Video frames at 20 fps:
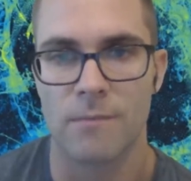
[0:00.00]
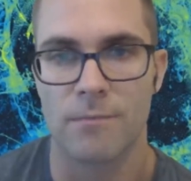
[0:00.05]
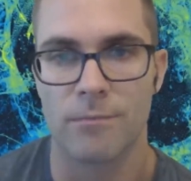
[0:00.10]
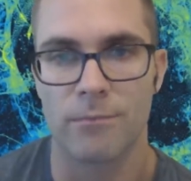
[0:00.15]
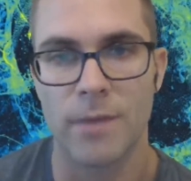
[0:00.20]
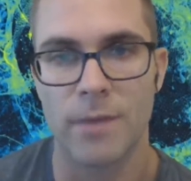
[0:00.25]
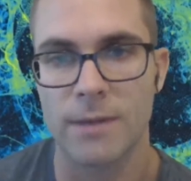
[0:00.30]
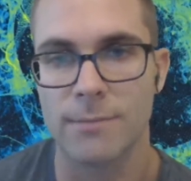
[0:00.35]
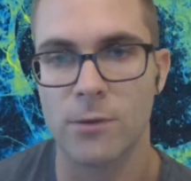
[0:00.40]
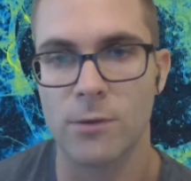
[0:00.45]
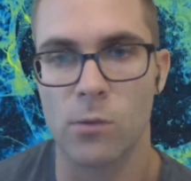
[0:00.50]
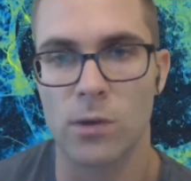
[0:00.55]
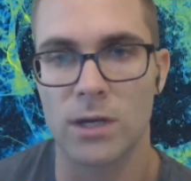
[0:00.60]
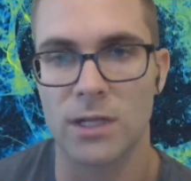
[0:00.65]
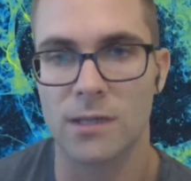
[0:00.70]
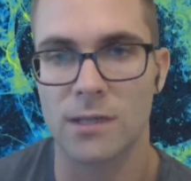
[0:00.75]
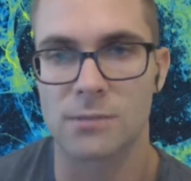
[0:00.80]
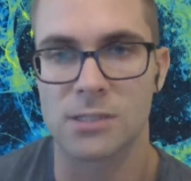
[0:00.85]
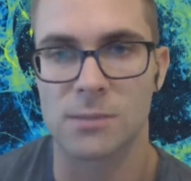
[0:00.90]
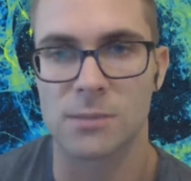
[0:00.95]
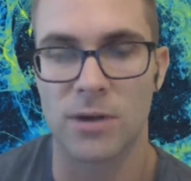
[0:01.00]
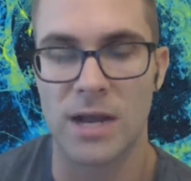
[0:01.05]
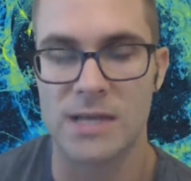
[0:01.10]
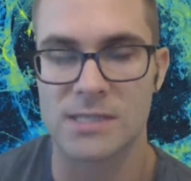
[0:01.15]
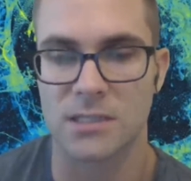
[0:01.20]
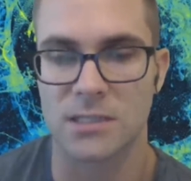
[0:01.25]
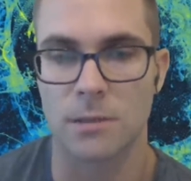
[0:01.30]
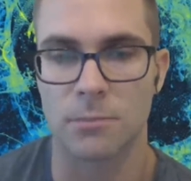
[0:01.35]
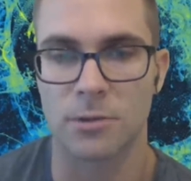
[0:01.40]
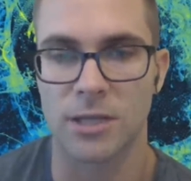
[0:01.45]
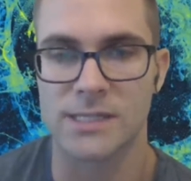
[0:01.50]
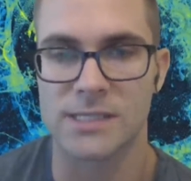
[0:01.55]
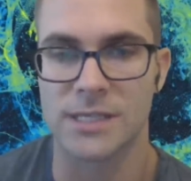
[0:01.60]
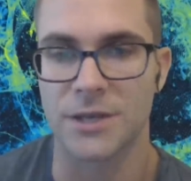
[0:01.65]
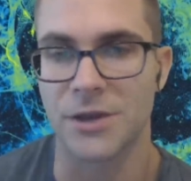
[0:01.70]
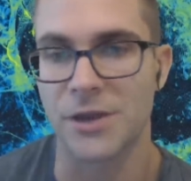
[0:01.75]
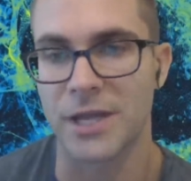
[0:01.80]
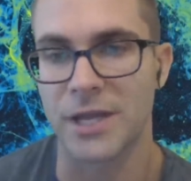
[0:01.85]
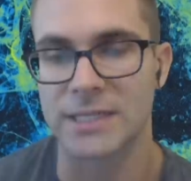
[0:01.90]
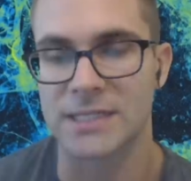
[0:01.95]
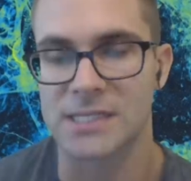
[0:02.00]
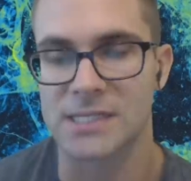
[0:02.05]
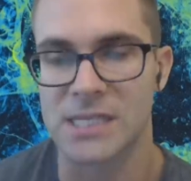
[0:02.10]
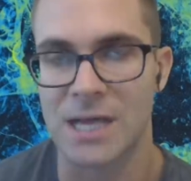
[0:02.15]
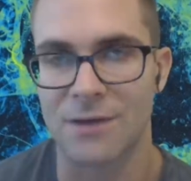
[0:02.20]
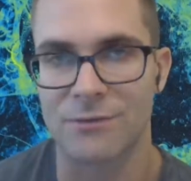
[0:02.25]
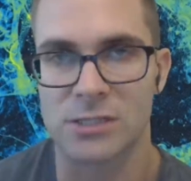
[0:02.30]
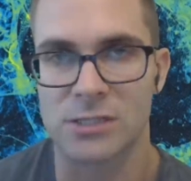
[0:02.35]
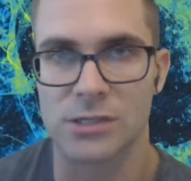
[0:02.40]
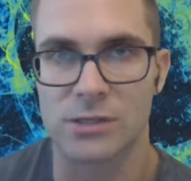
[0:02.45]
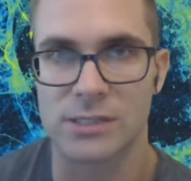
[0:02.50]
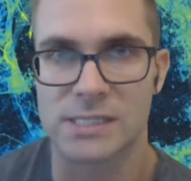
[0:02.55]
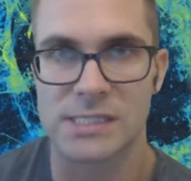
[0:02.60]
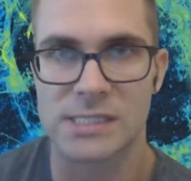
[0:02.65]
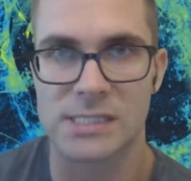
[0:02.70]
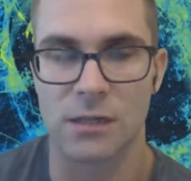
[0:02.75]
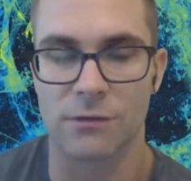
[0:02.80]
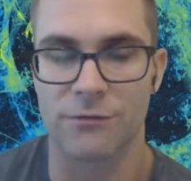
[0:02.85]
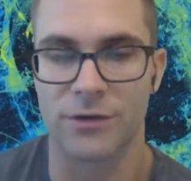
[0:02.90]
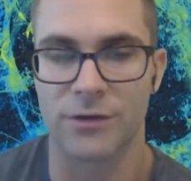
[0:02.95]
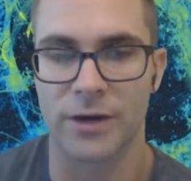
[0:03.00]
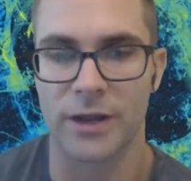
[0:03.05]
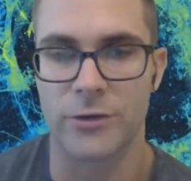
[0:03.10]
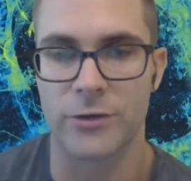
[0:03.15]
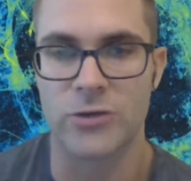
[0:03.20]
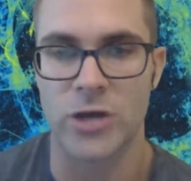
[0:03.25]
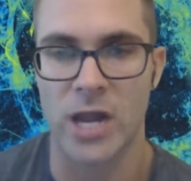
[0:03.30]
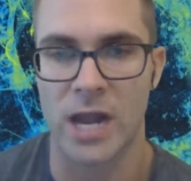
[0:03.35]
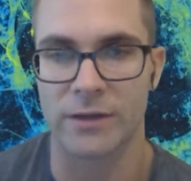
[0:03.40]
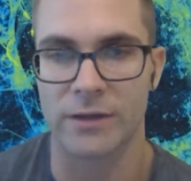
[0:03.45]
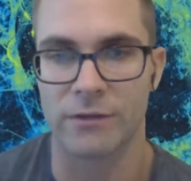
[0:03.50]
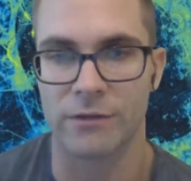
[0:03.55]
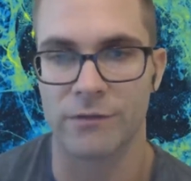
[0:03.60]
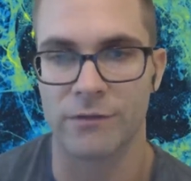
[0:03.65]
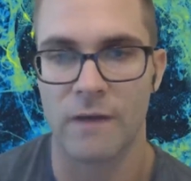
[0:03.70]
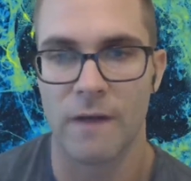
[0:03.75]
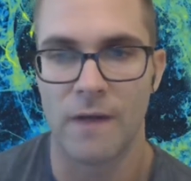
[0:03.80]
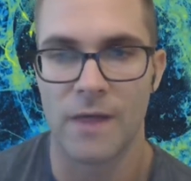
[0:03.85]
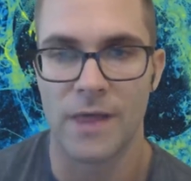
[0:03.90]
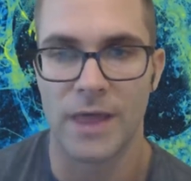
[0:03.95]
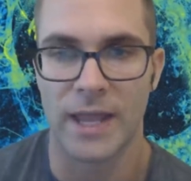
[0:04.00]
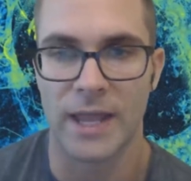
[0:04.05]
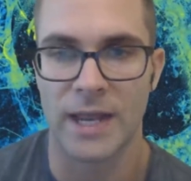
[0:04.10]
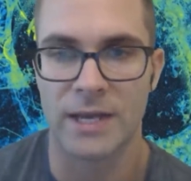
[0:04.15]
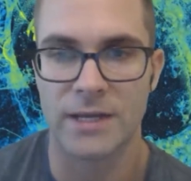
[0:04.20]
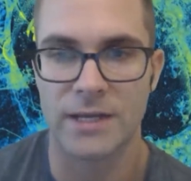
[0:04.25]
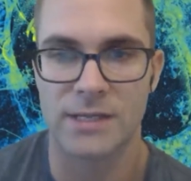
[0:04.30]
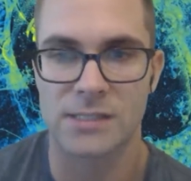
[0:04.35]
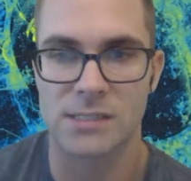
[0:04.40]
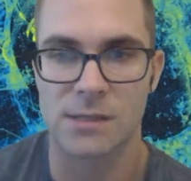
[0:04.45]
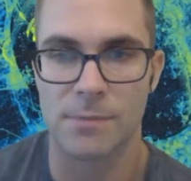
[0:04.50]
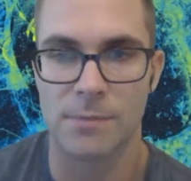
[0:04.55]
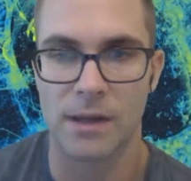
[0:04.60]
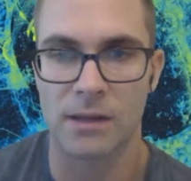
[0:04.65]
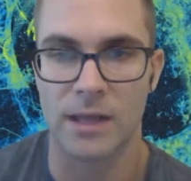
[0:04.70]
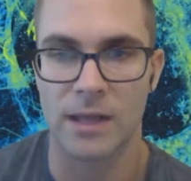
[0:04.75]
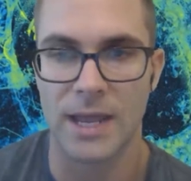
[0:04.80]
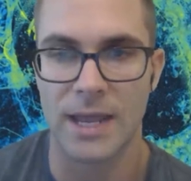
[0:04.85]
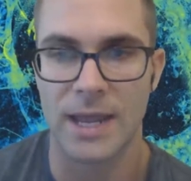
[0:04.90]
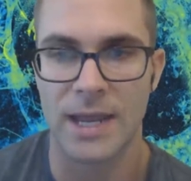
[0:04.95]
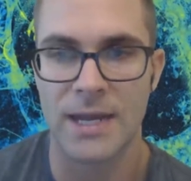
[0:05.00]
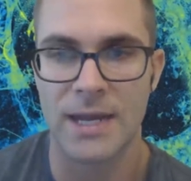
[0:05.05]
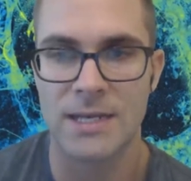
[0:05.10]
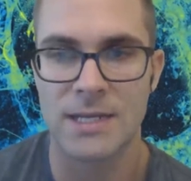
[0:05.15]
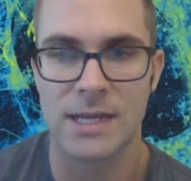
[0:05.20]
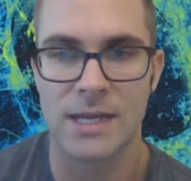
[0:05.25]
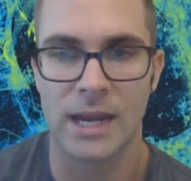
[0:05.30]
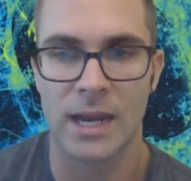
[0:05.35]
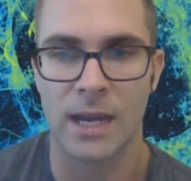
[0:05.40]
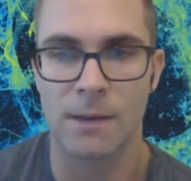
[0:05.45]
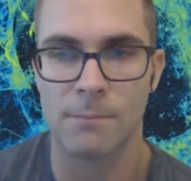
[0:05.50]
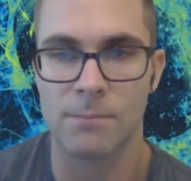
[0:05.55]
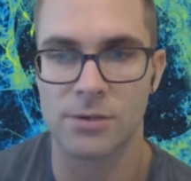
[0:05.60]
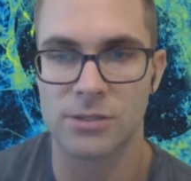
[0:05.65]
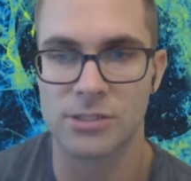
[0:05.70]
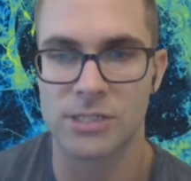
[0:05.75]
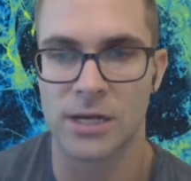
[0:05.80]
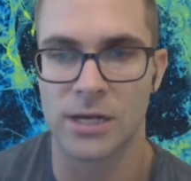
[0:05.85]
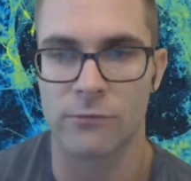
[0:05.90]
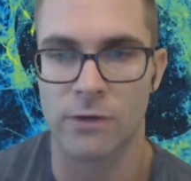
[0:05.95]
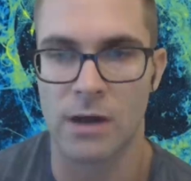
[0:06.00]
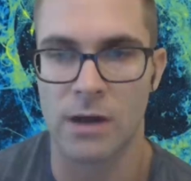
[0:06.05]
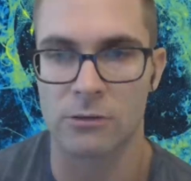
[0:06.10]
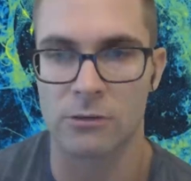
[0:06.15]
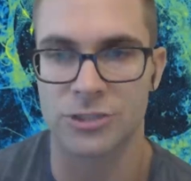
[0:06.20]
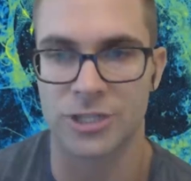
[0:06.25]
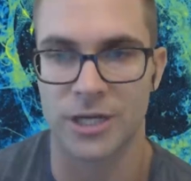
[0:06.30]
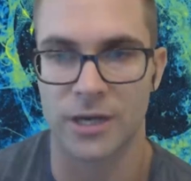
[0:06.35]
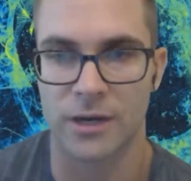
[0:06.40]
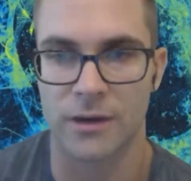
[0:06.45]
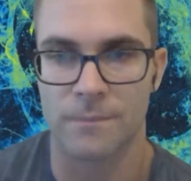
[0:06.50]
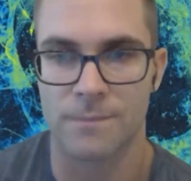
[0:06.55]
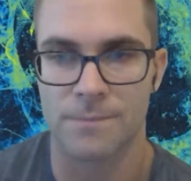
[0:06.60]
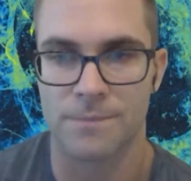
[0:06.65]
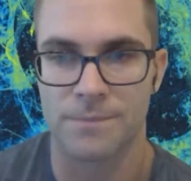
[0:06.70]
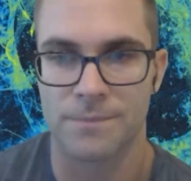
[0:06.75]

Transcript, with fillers: Maybe one of them surprisingly plays and you get to seven. So it's still very attractive. Andy Isabella, 88% route share.